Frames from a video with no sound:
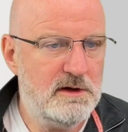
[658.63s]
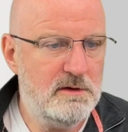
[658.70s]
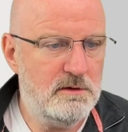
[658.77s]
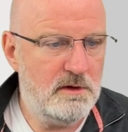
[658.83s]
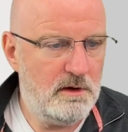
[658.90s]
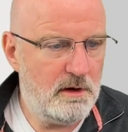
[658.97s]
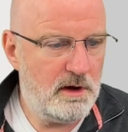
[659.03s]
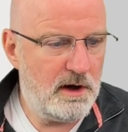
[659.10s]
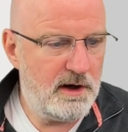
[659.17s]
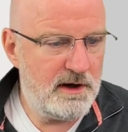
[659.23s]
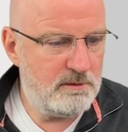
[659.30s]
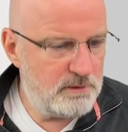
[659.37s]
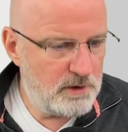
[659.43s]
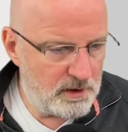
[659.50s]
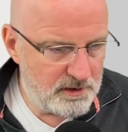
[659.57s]
So
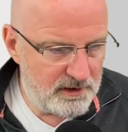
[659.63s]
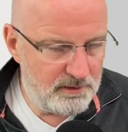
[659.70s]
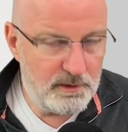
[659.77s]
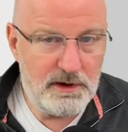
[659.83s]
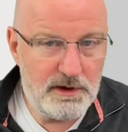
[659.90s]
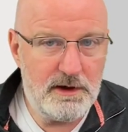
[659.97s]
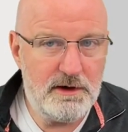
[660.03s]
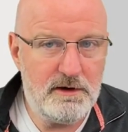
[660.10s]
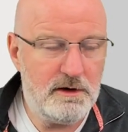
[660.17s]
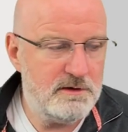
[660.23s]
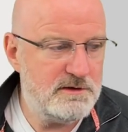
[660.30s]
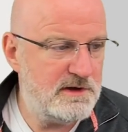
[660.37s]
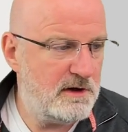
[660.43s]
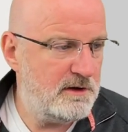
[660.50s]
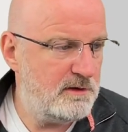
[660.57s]
I am not going to win any
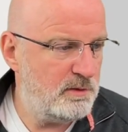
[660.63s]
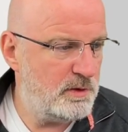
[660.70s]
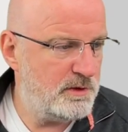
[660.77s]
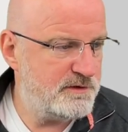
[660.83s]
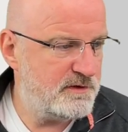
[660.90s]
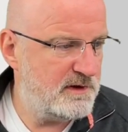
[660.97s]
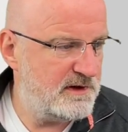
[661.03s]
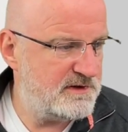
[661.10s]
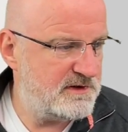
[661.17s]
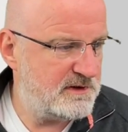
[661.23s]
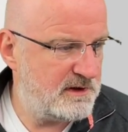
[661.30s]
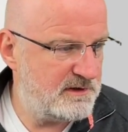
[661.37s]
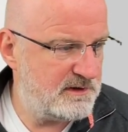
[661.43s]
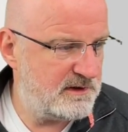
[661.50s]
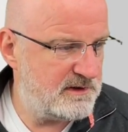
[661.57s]
design awards for this
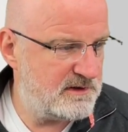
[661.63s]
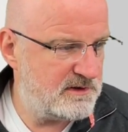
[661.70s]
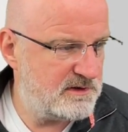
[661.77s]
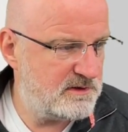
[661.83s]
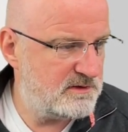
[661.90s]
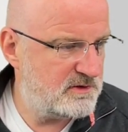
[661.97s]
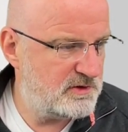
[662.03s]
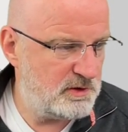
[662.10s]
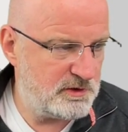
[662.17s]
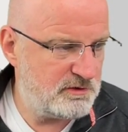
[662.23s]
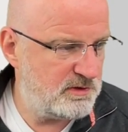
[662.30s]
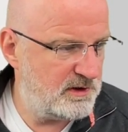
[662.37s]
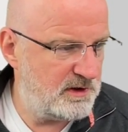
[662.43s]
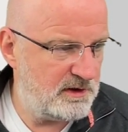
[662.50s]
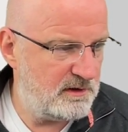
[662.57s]
because it's
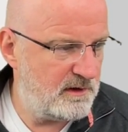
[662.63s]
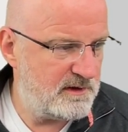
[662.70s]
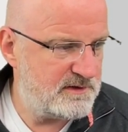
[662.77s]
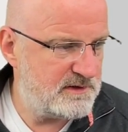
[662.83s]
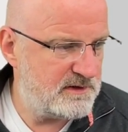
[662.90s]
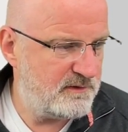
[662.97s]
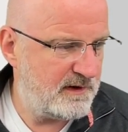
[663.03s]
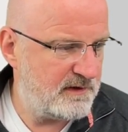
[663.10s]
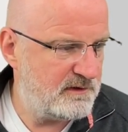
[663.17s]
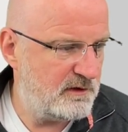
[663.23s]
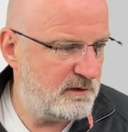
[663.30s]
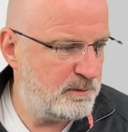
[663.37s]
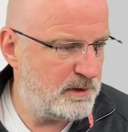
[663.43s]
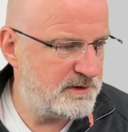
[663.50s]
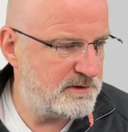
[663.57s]
just trying to do this as
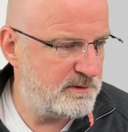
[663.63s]
fast as